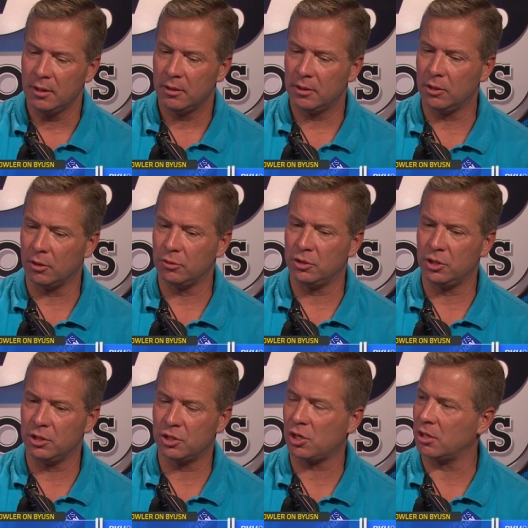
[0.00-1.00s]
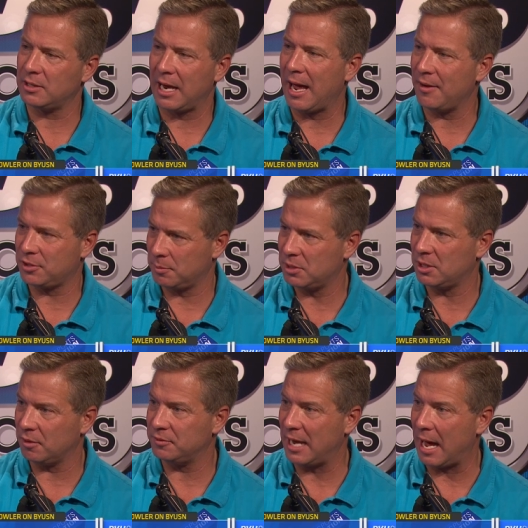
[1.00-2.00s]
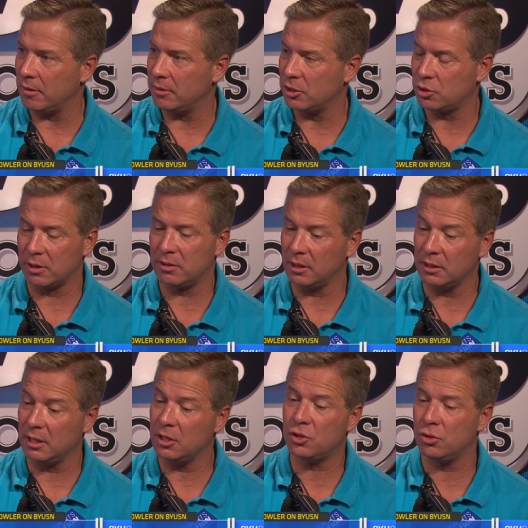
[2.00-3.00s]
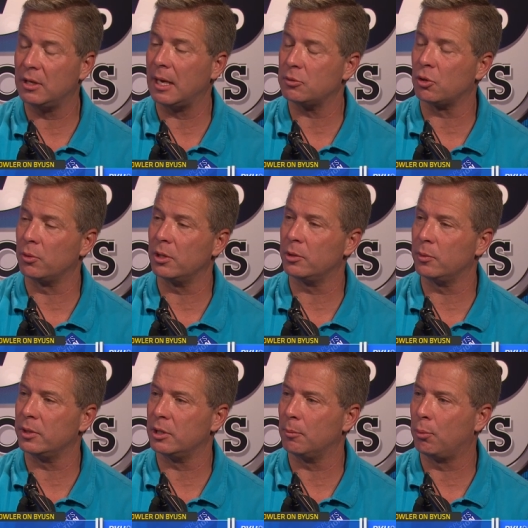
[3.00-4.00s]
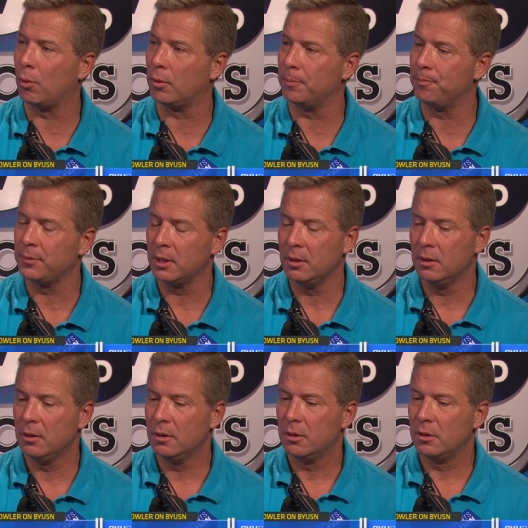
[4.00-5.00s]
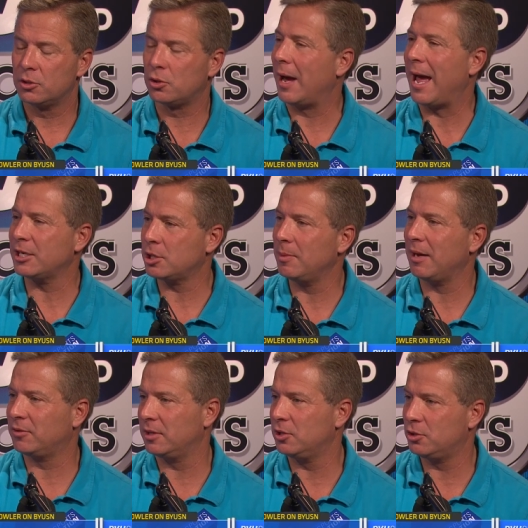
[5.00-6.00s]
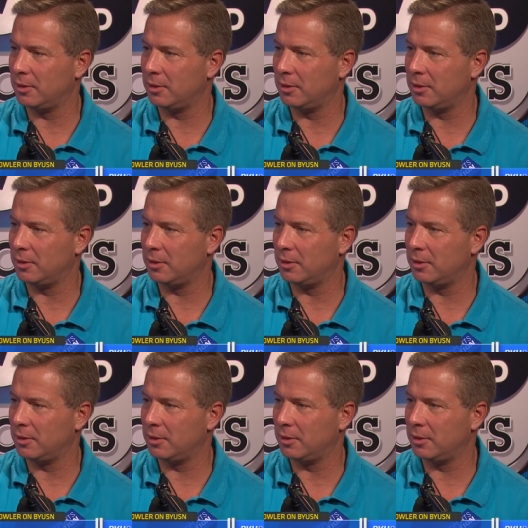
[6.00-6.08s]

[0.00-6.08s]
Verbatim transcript: you know, do you start to have some self doubt? And so I think these two games are really, really important. So ask me after these two